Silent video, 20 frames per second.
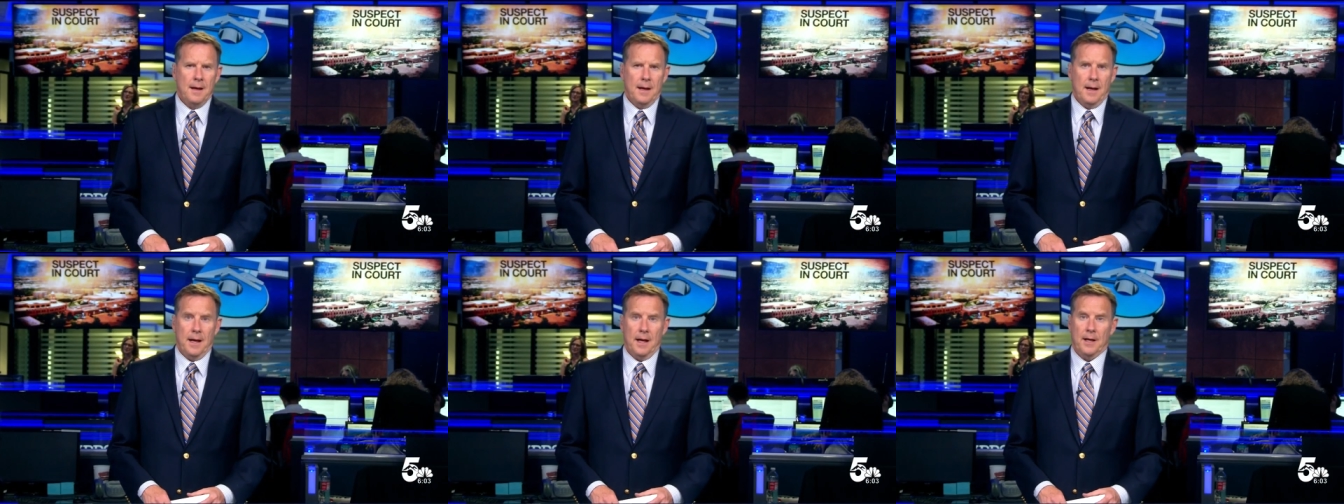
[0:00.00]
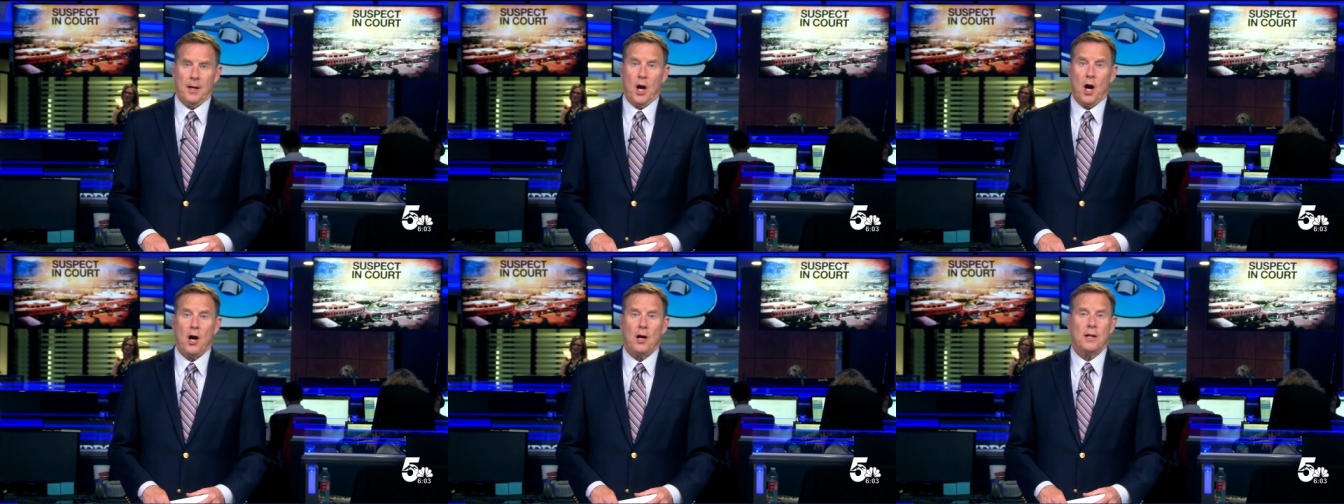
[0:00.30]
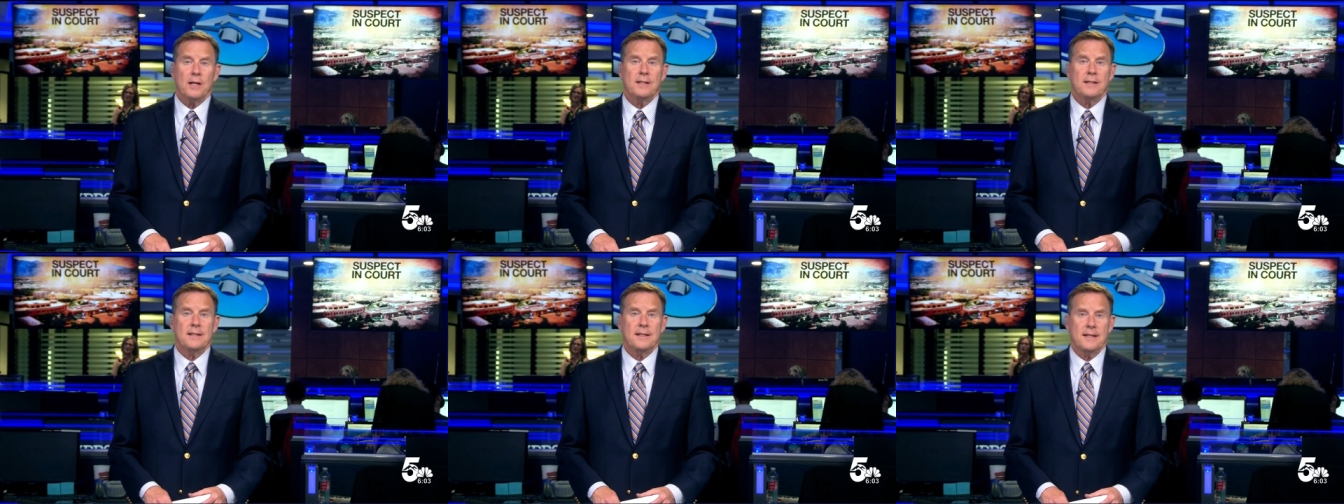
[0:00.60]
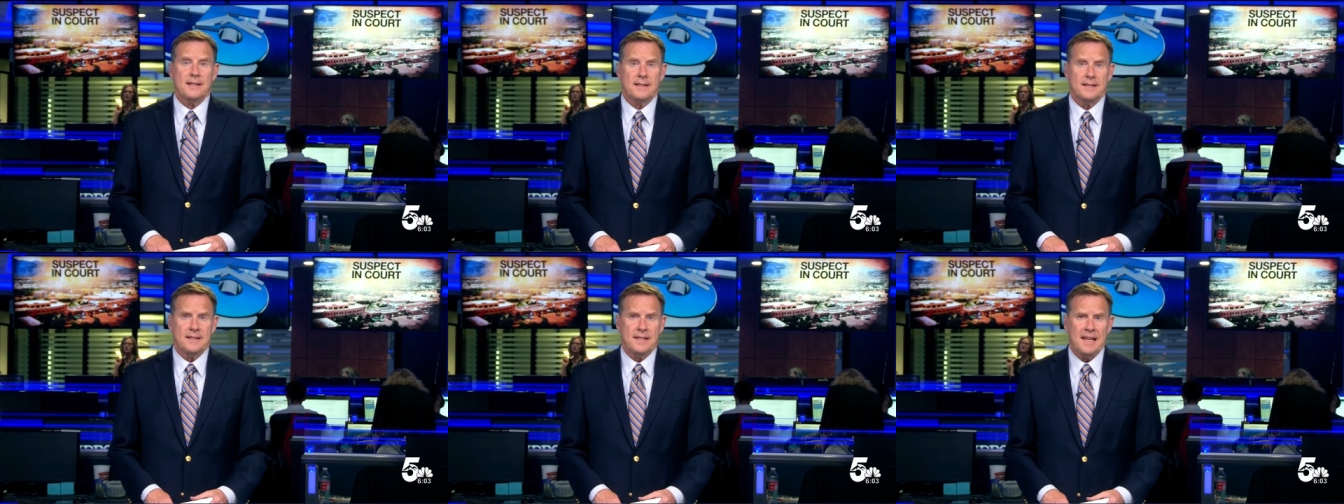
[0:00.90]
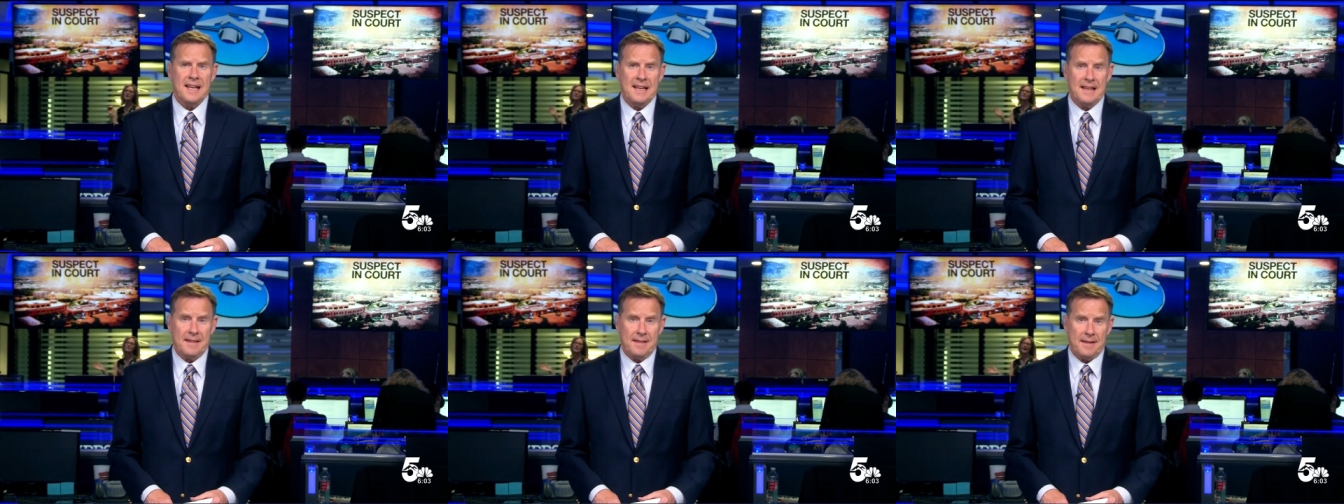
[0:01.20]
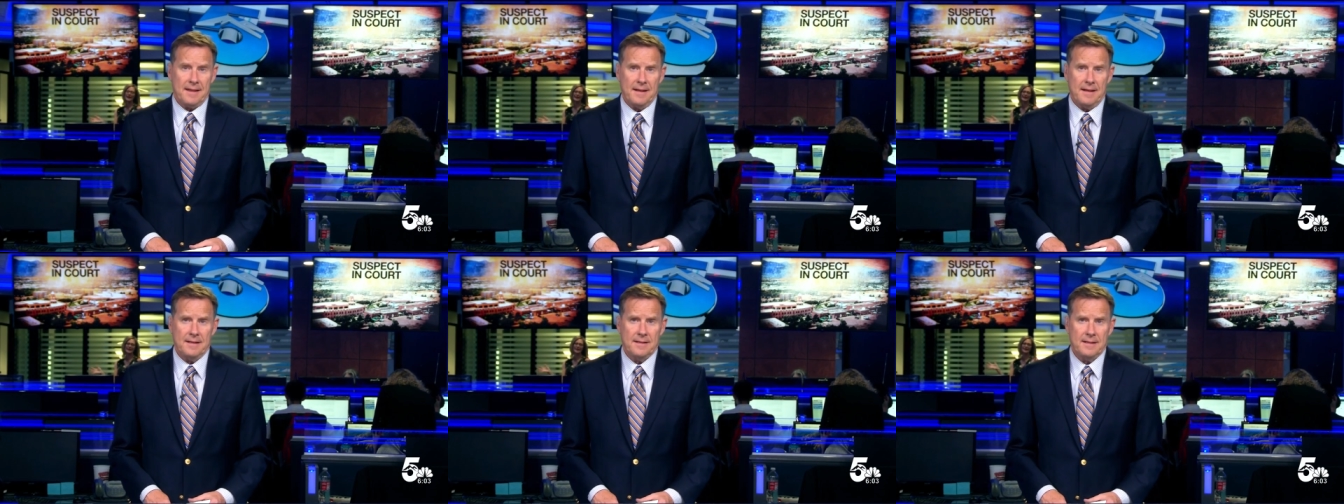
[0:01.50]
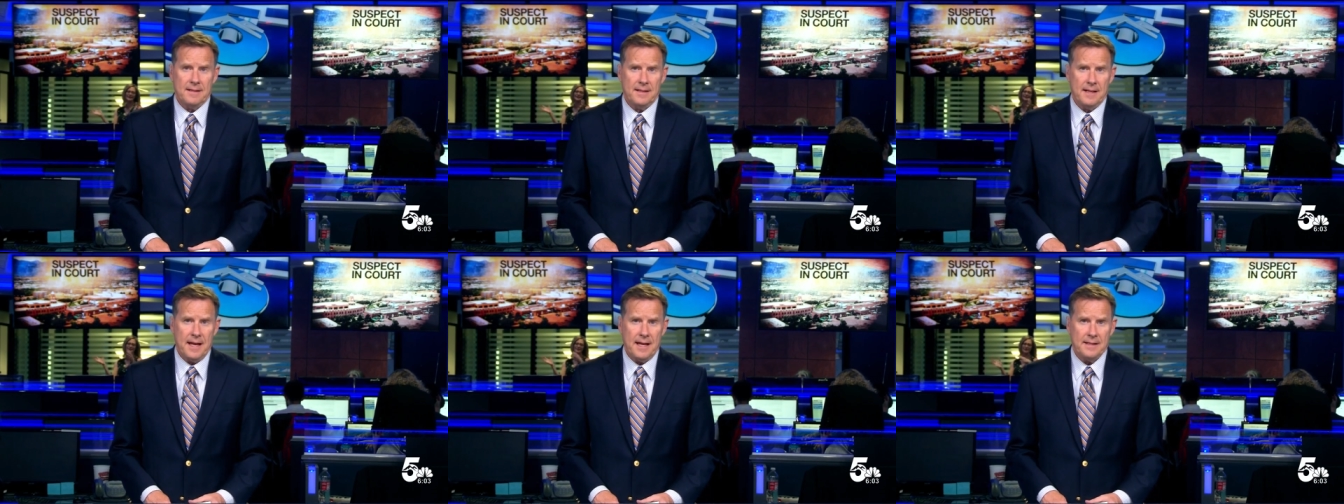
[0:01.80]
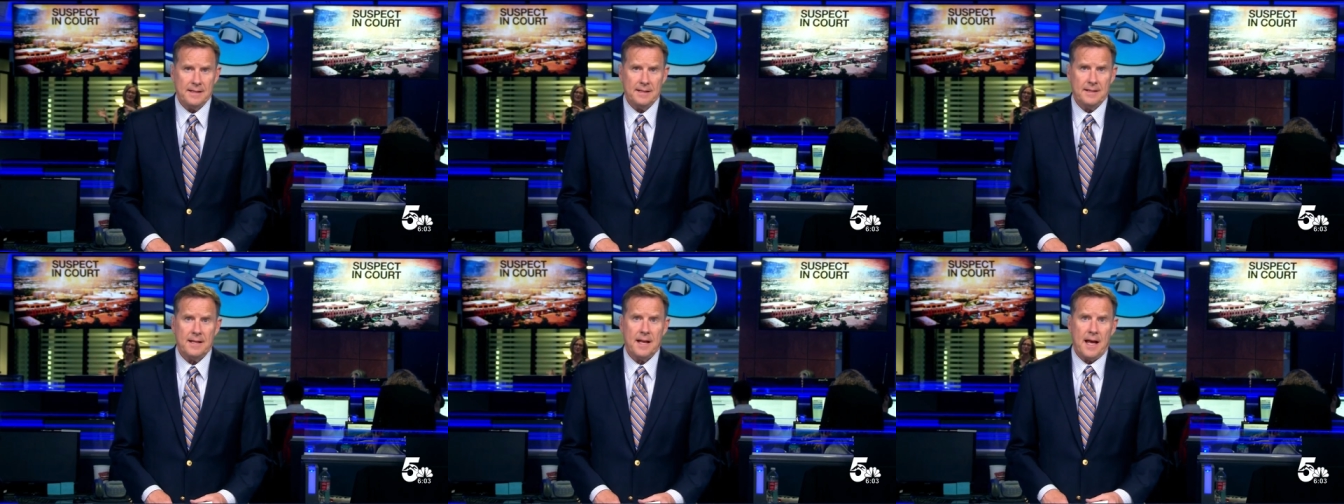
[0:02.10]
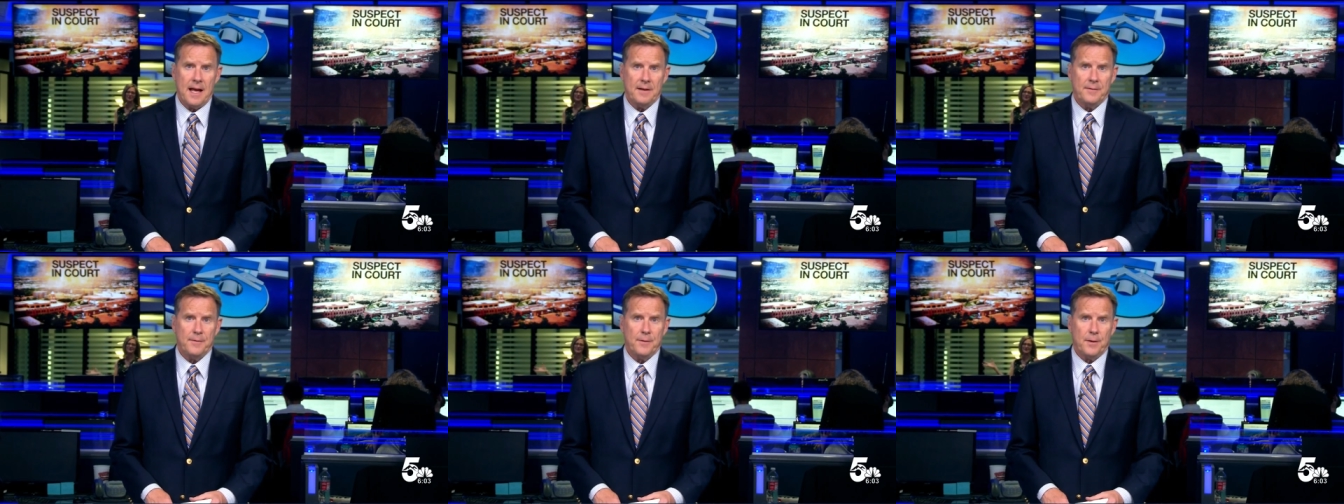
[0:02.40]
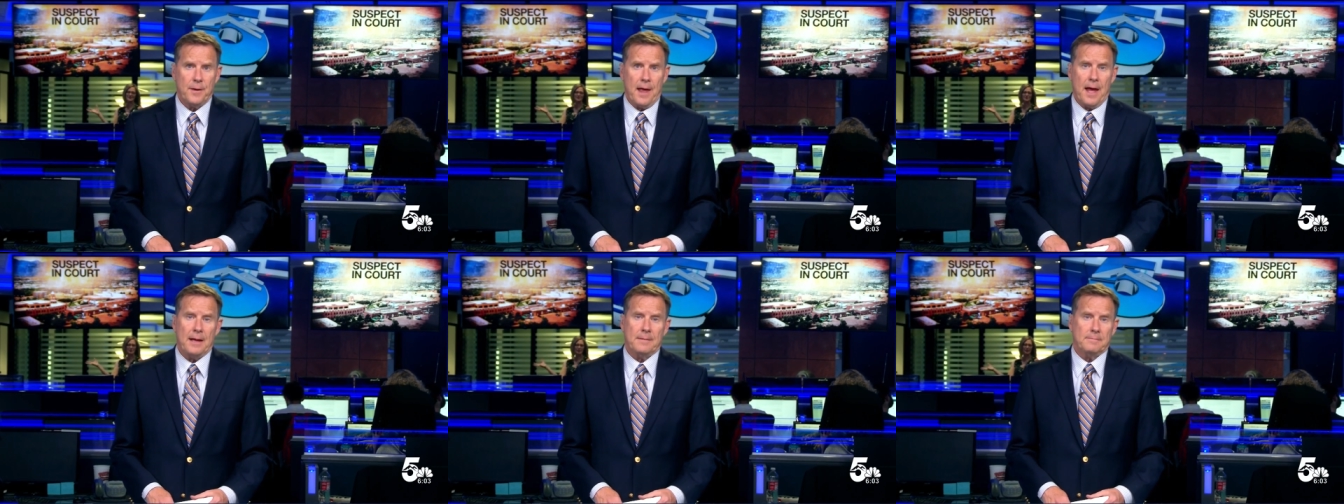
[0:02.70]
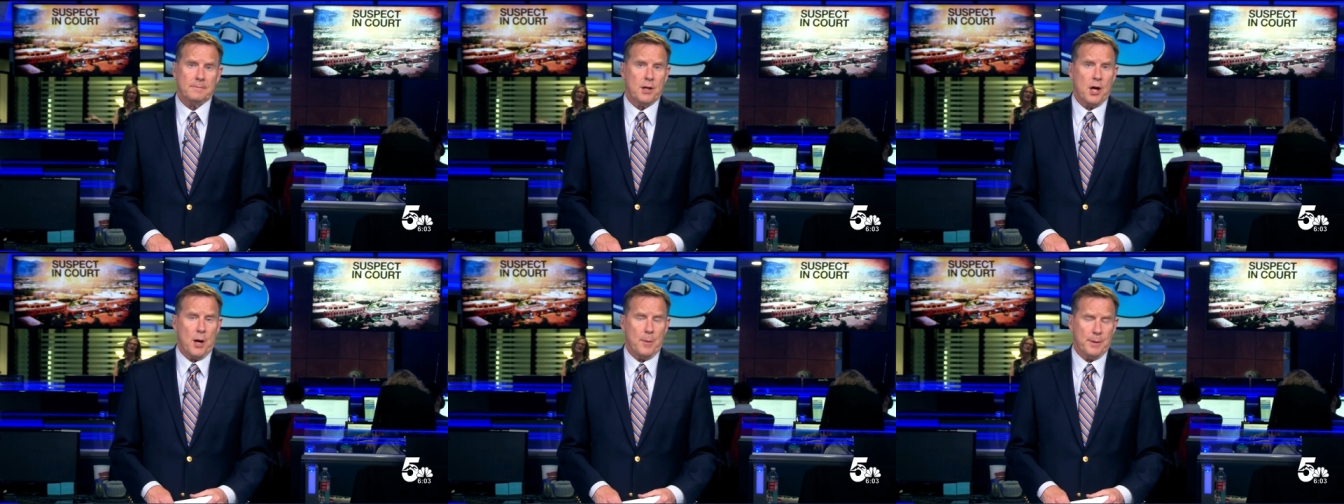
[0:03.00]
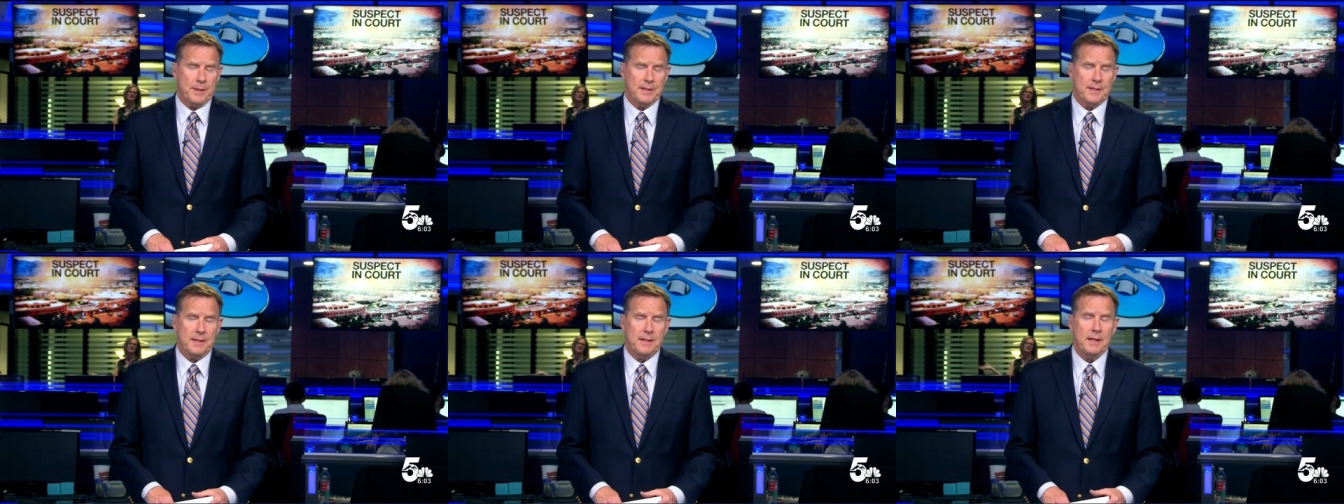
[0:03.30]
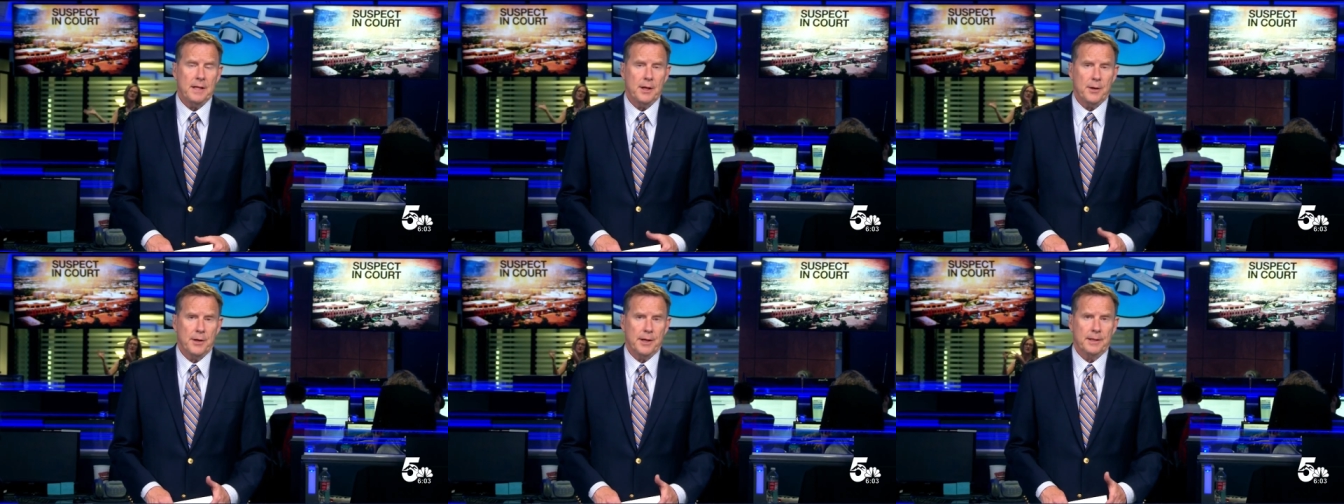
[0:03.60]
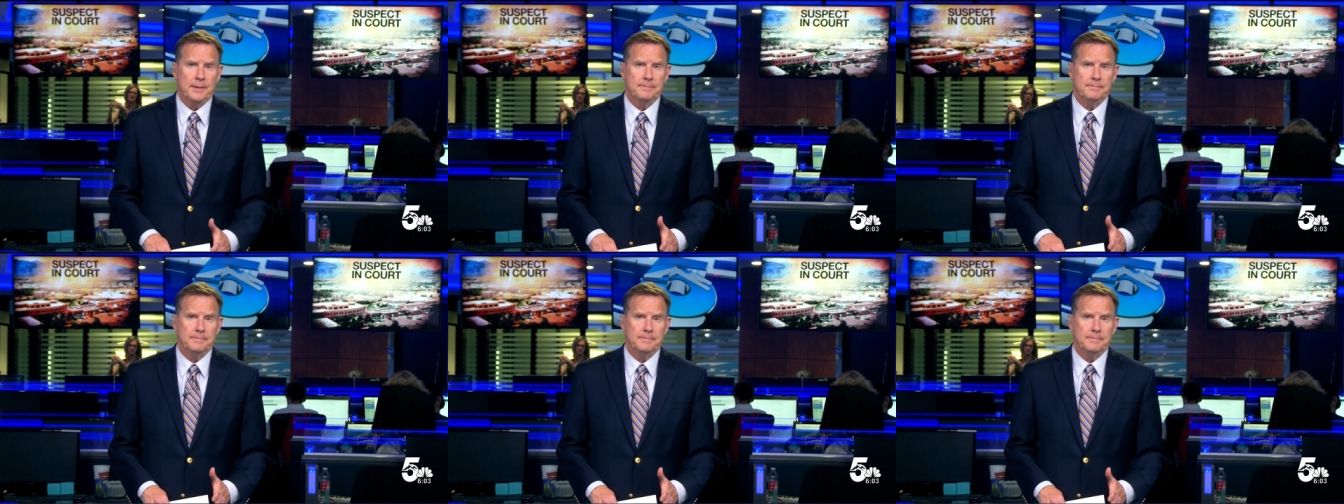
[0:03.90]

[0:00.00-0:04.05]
And August 16th is the date set for that competency hearing.